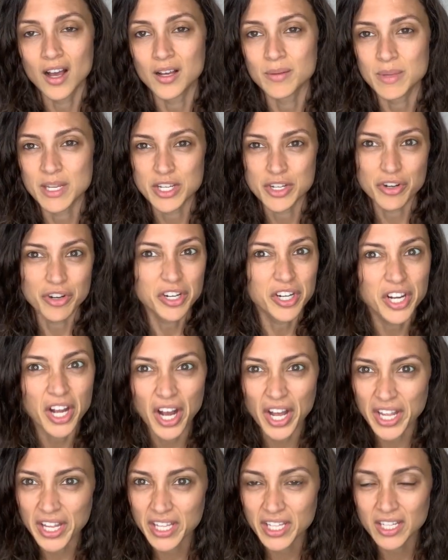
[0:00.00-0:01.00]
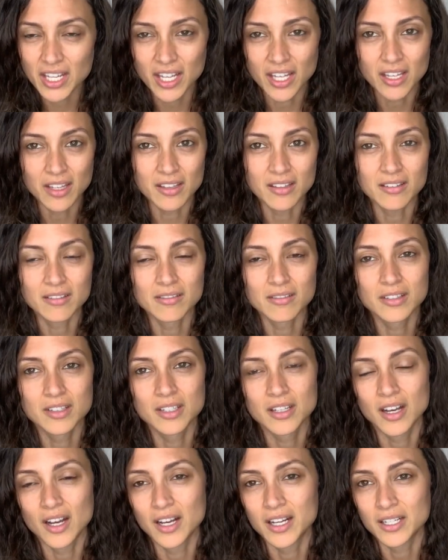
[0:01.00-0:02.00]
in your gut and
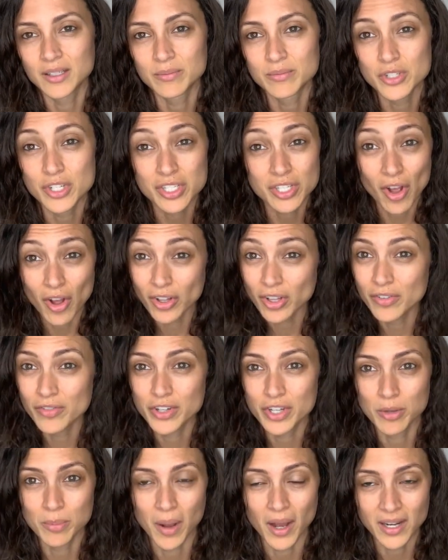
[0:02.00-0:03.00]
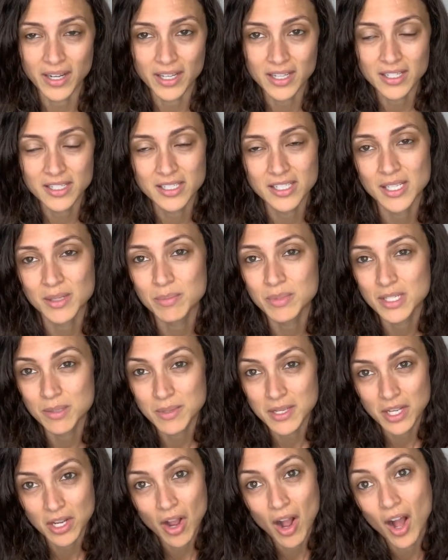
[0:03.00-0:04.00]
just all over your body. It seems to be
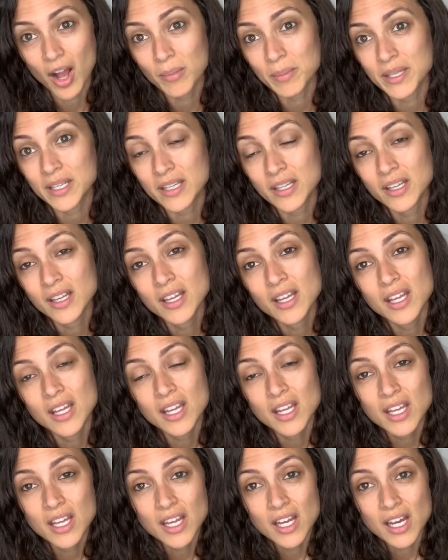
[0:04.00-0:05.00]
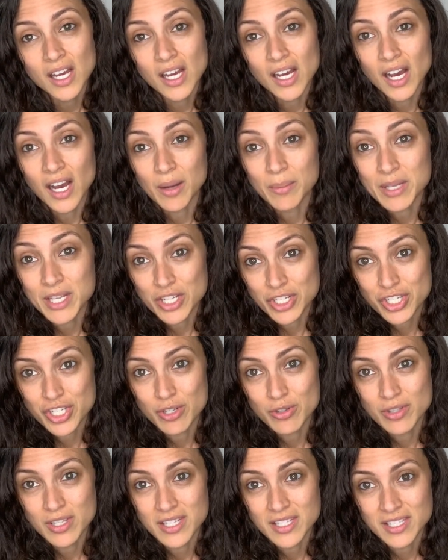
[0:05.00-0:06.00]
a common issue
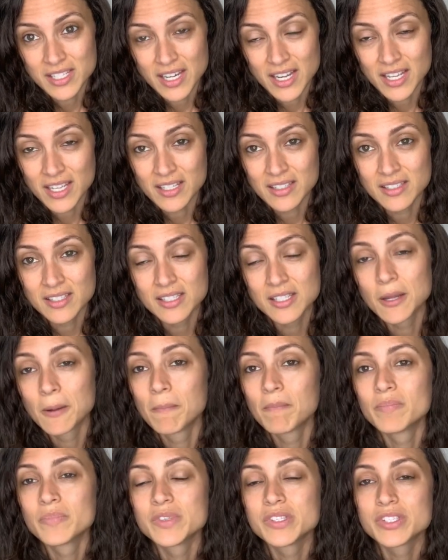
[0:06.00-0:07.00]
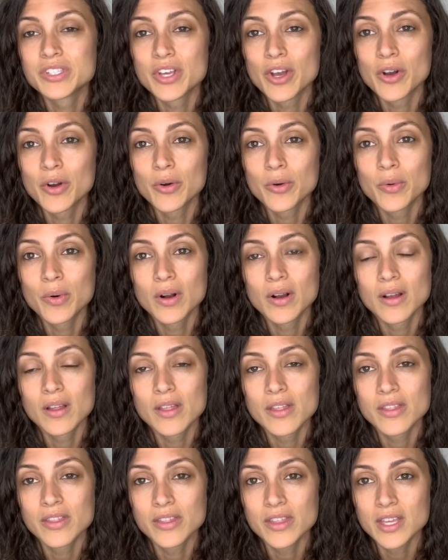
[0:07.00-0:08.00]
these days. So
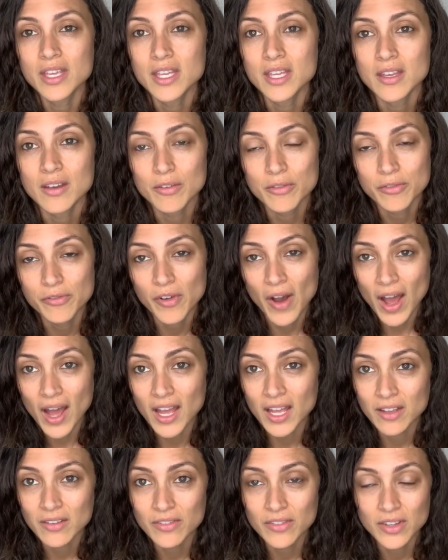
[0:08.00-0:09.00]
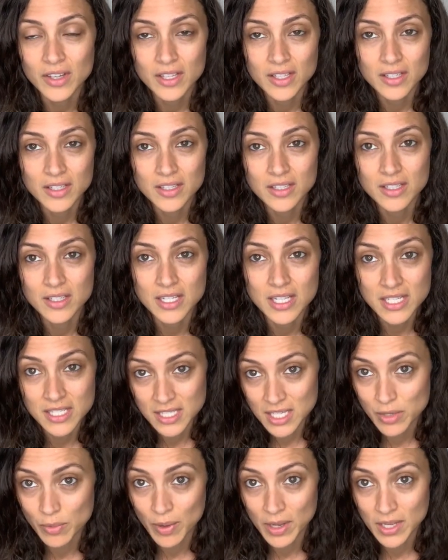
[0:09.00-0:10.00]
the 5
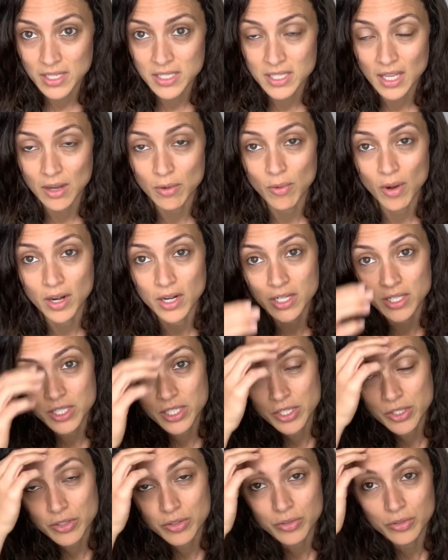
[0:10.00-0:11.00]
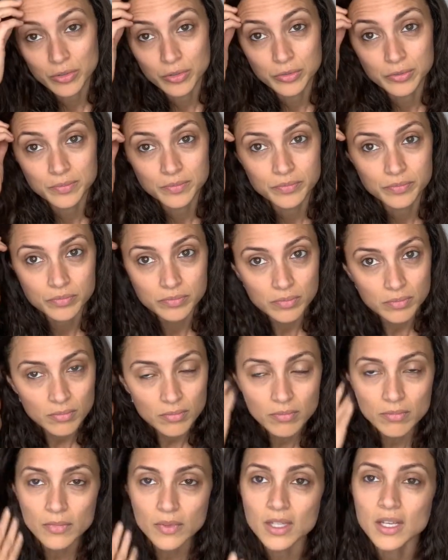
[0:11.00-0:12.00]
easy ways I wanted to
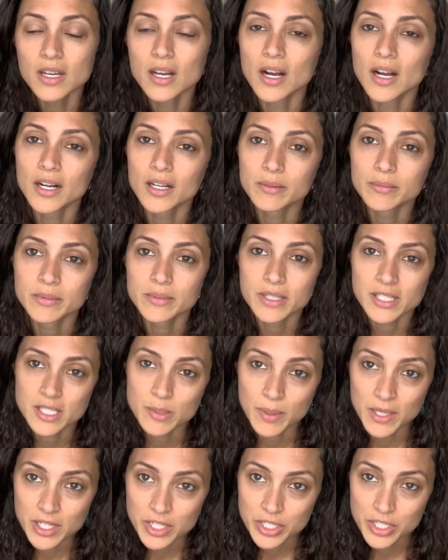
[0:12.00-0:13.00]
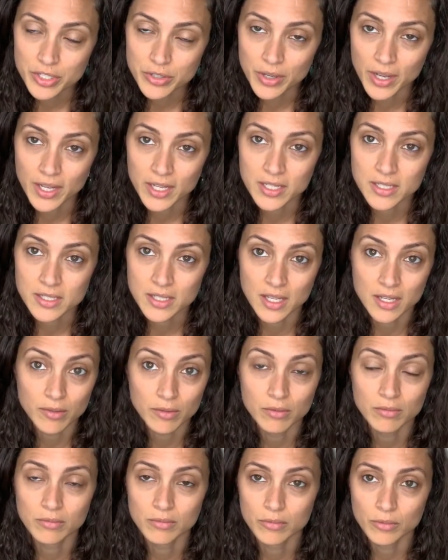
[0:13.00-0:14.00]
explain to you guys, and
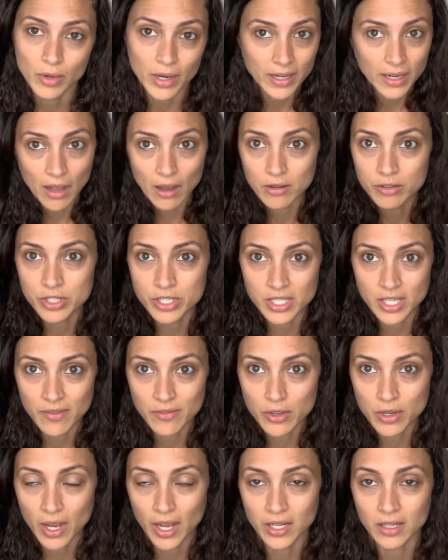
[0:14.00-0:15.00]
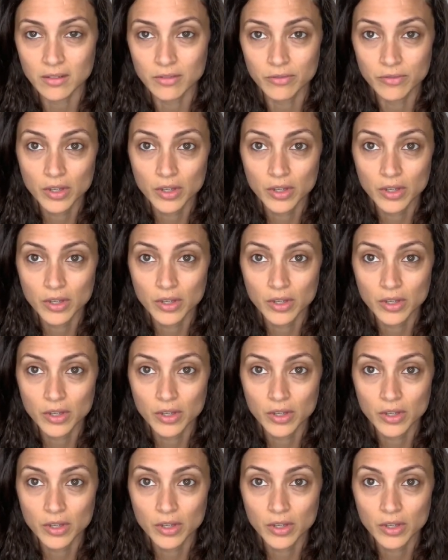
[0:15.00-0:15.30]
right now I'll just give you kind of